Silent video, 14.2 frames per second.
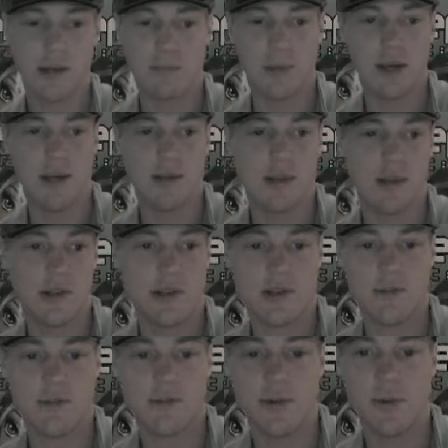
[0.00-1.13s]
pieces, just
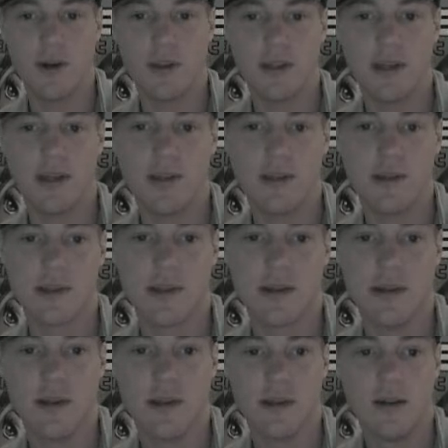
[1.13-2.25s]
a few ideas that
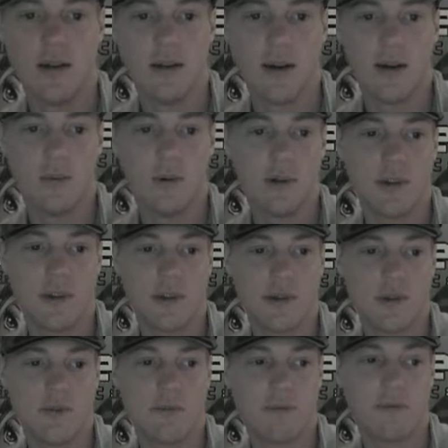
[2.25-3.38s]
I wanted to
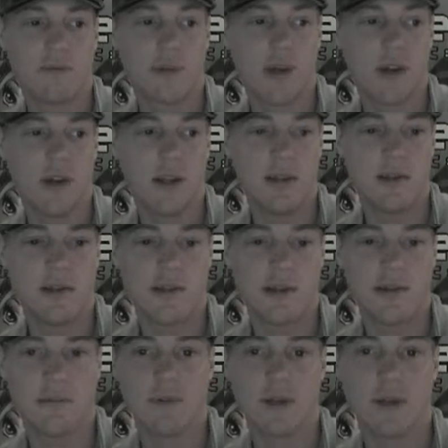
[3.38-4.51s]
sort of turn into
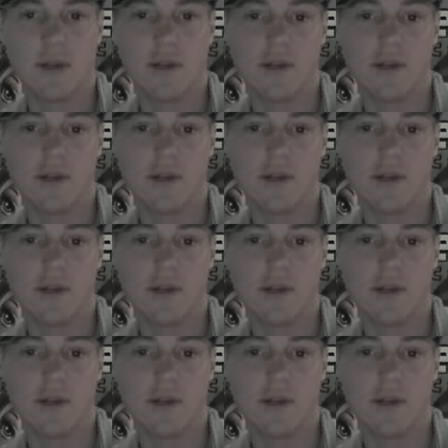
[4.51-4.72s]
something.